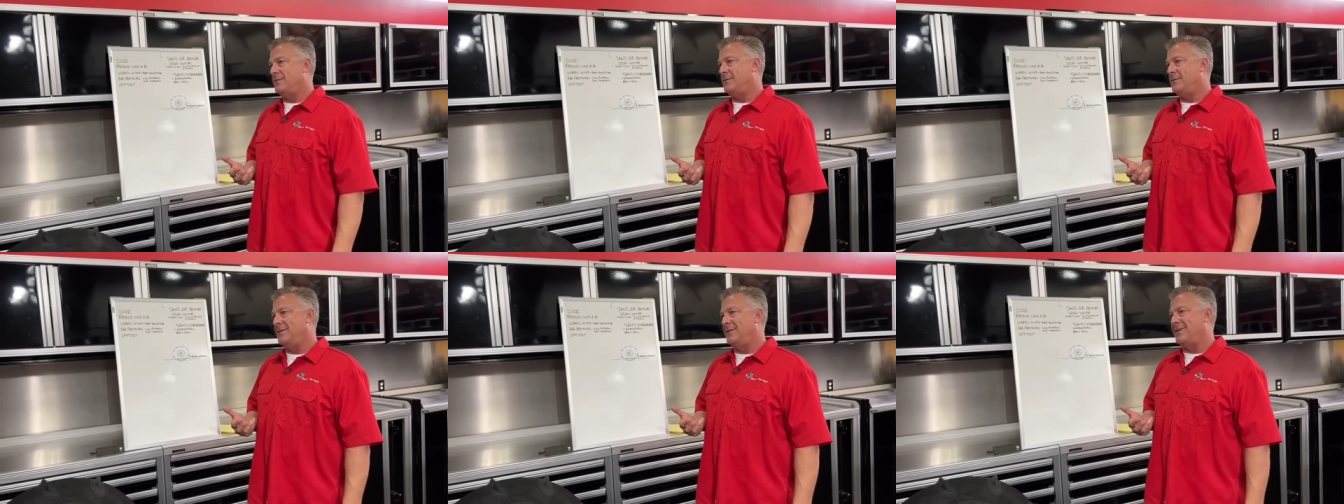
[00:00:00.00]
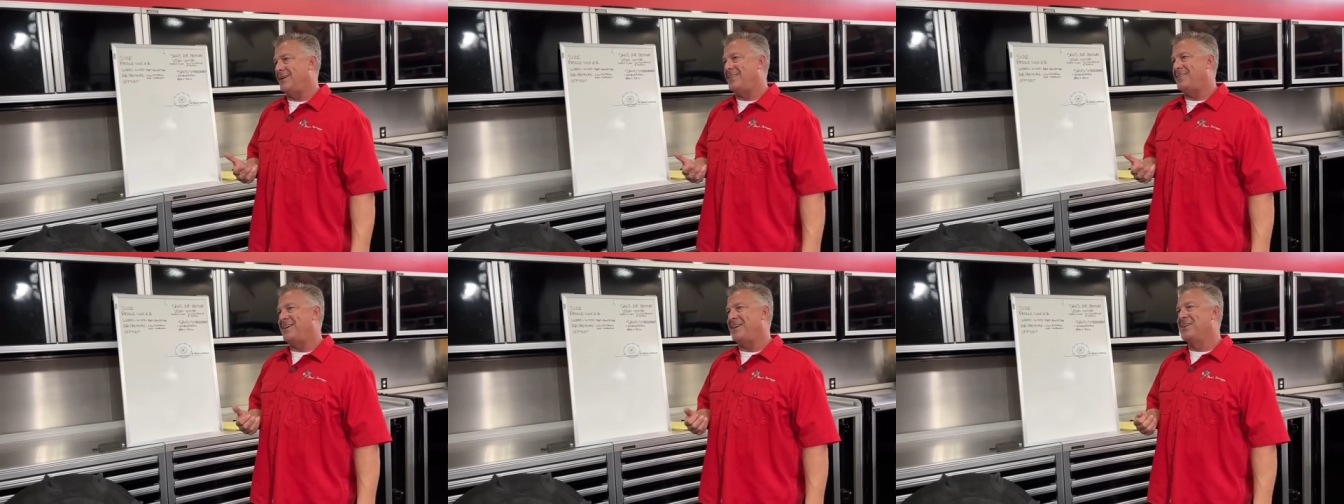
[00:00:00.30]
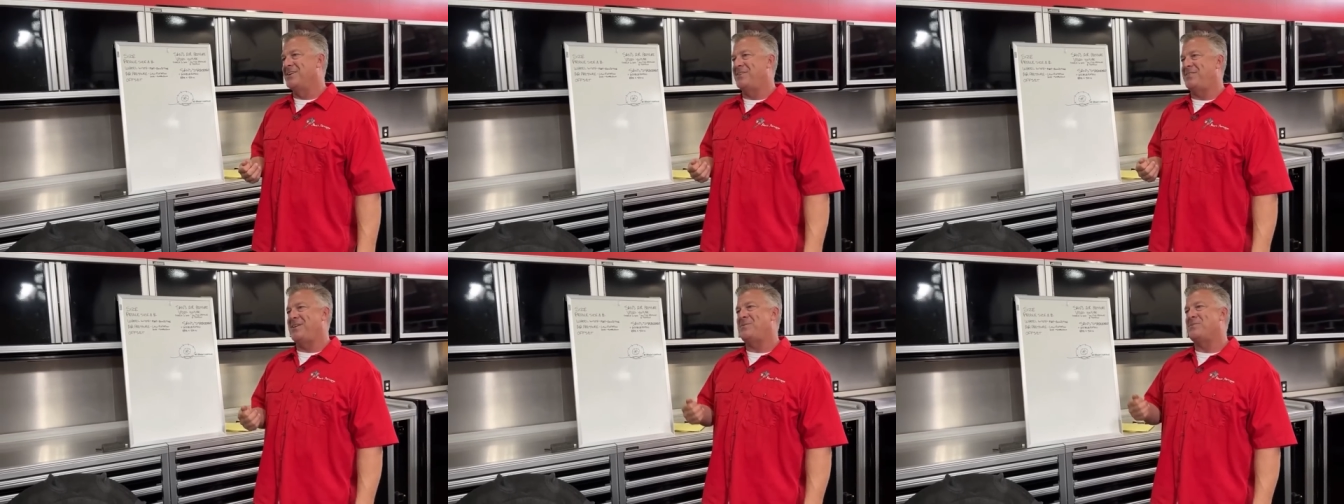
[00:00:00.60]
I
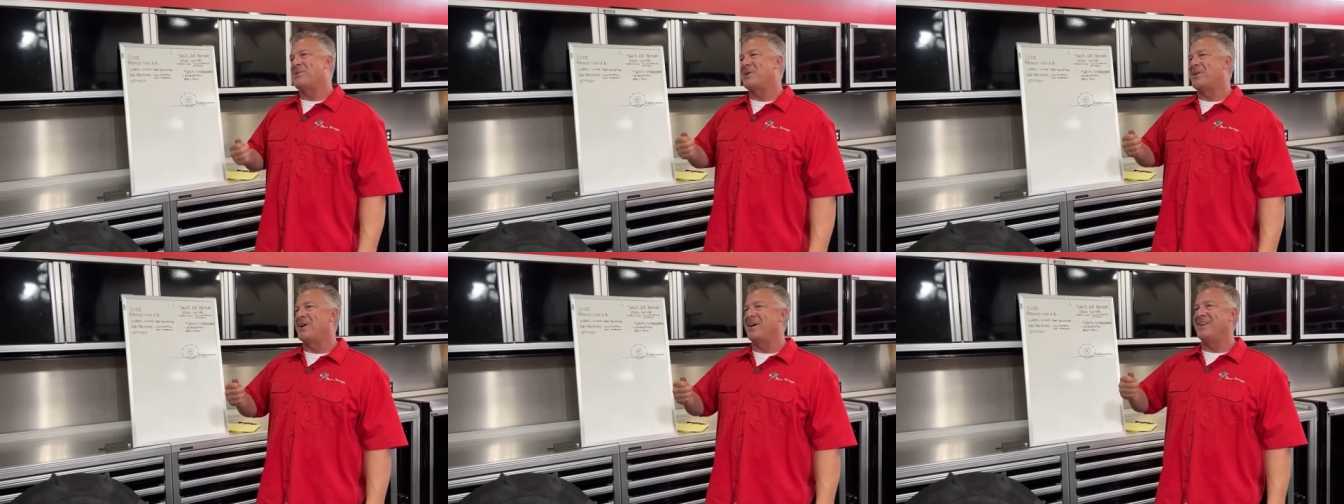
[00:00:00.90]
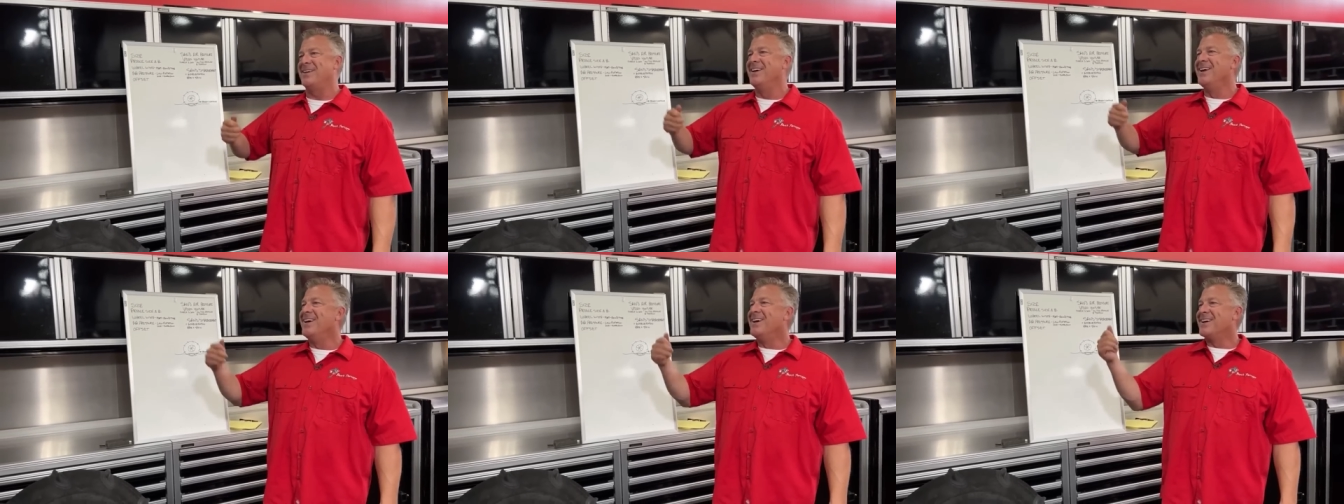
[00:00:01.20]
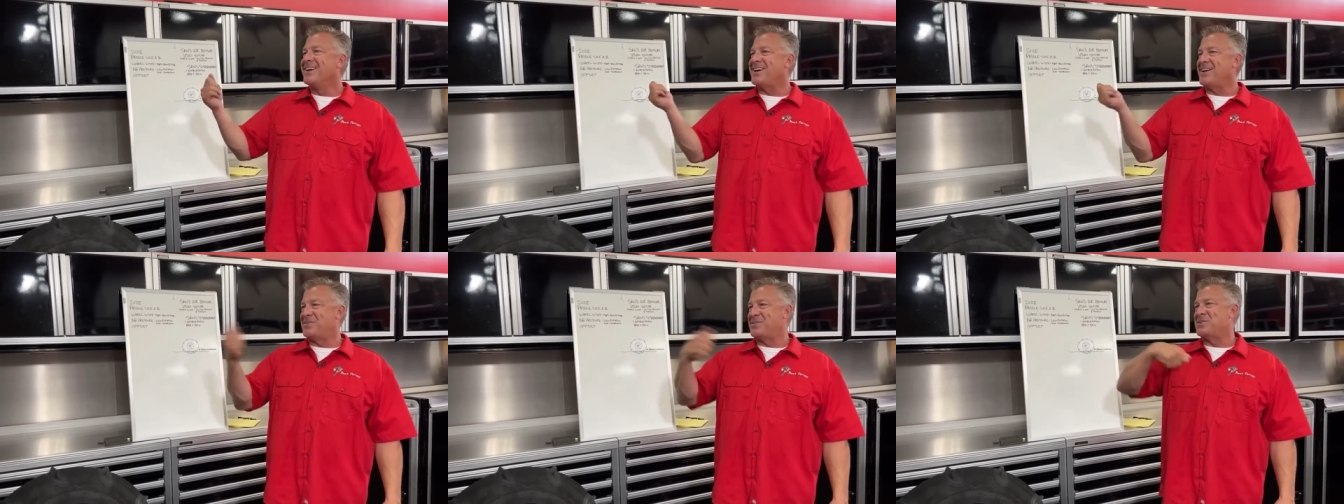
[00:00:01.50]
think we cut
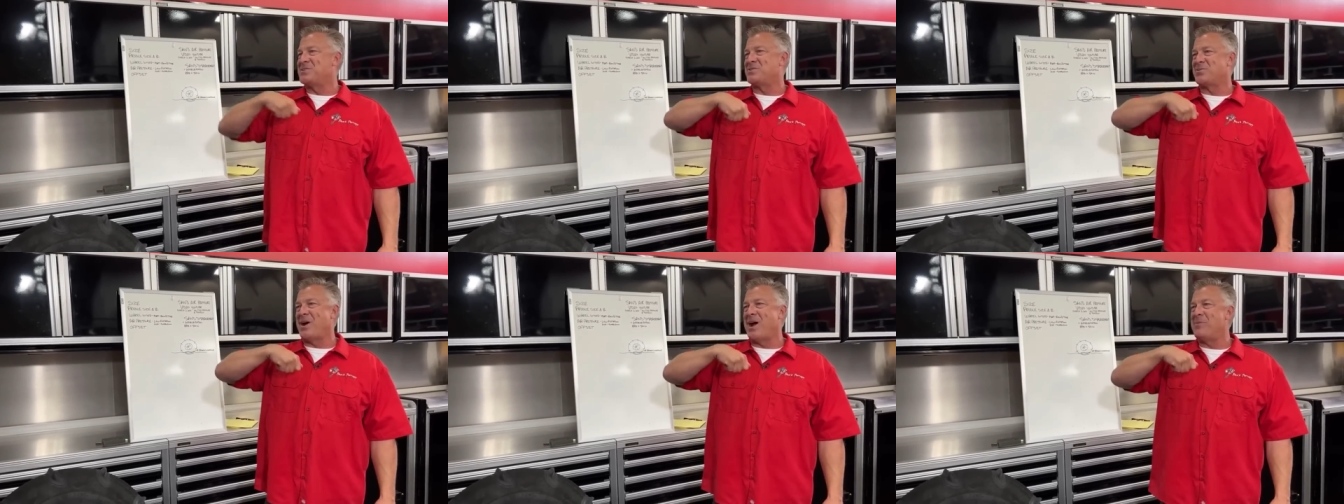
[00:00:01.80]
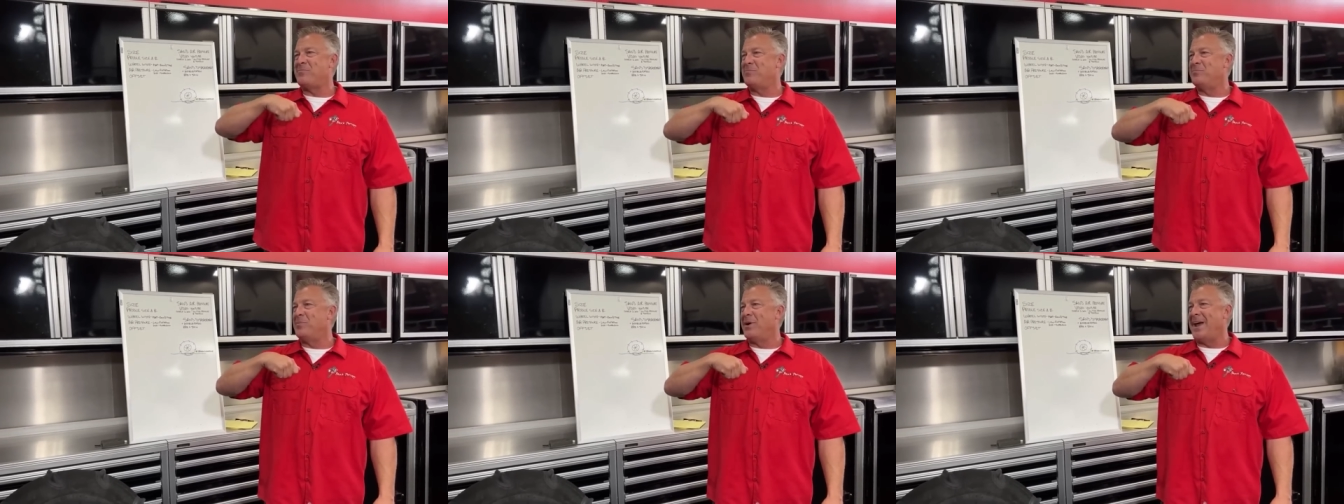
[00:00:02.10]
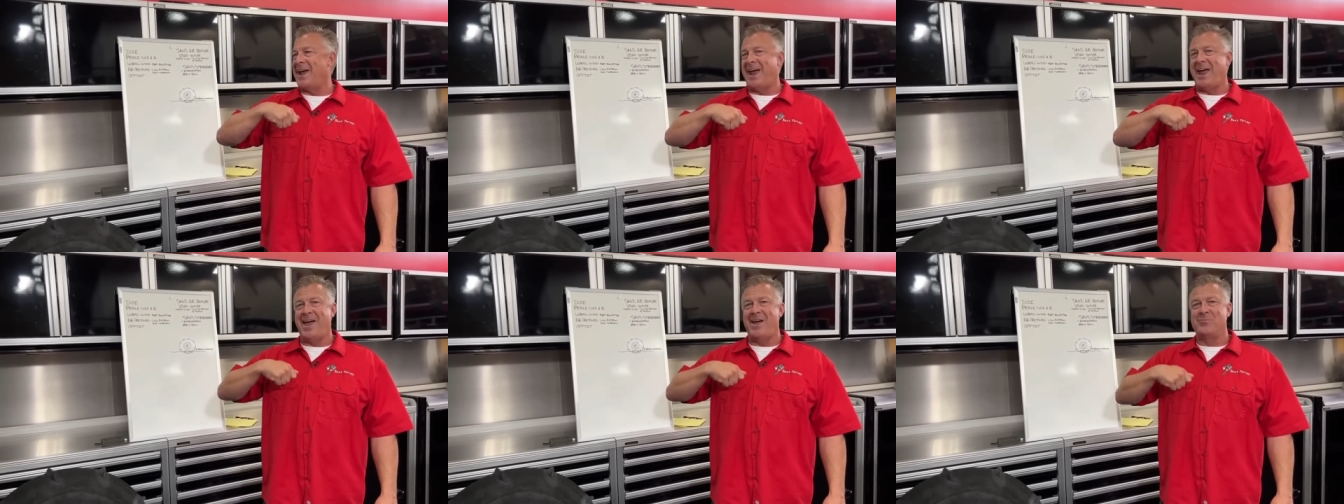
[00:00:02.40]
the strap
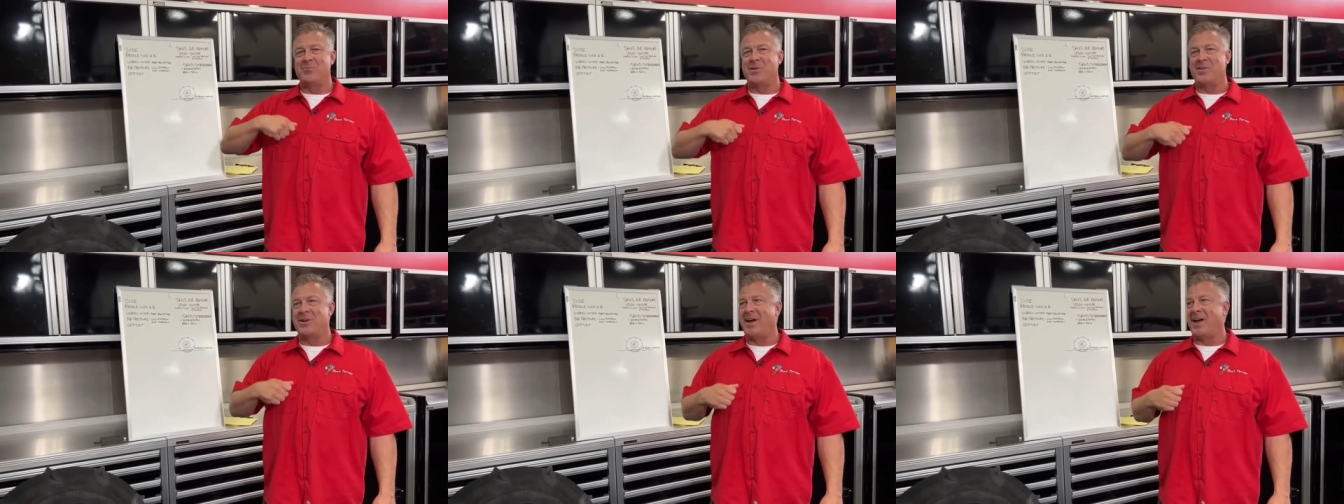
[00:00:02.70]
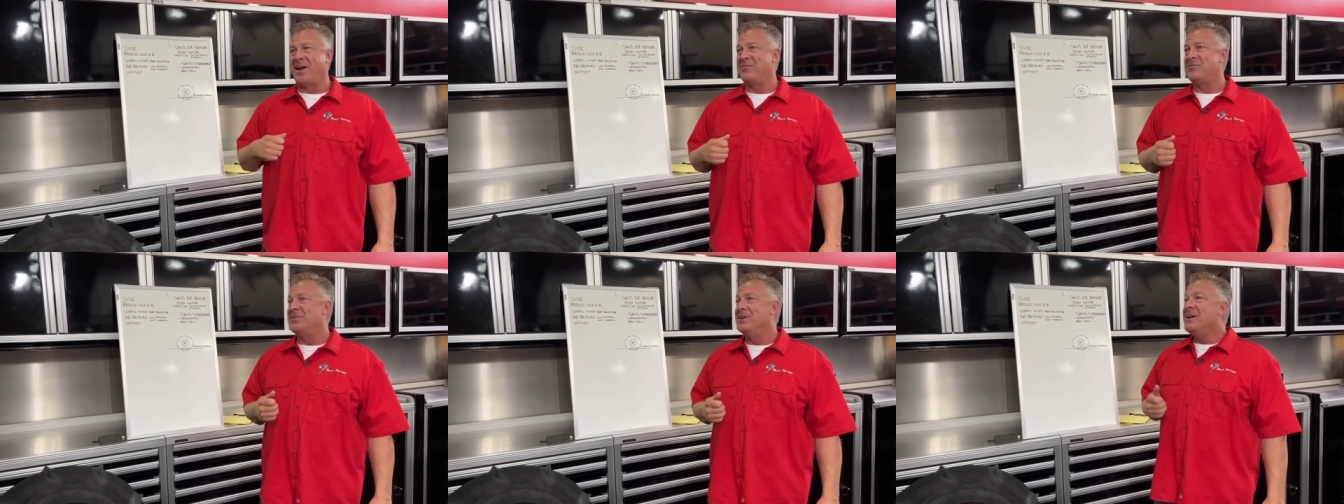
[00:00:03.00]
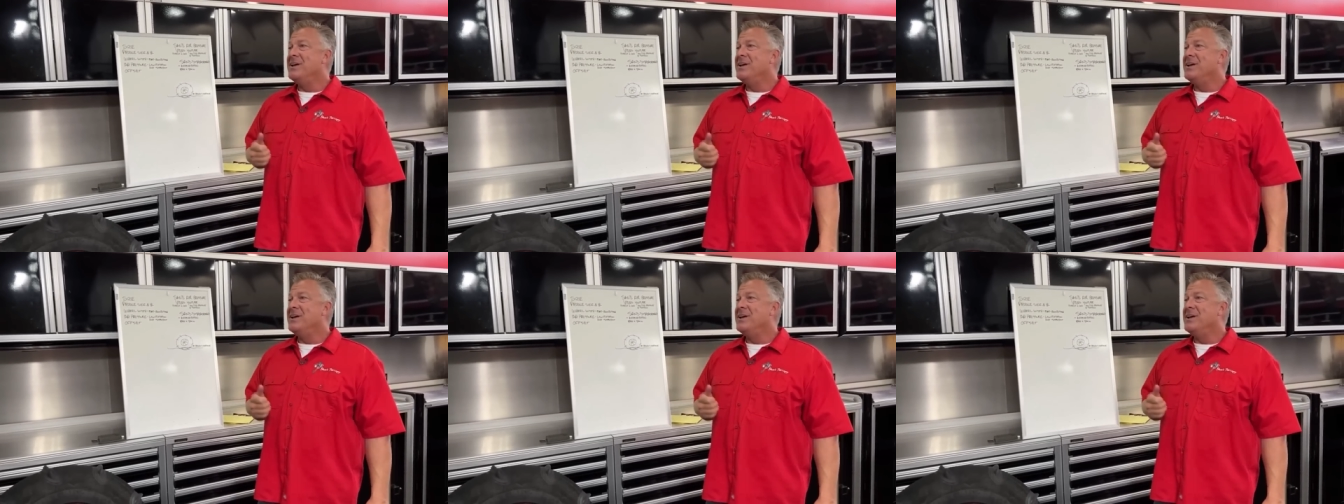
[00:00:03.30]
by hand with a knife.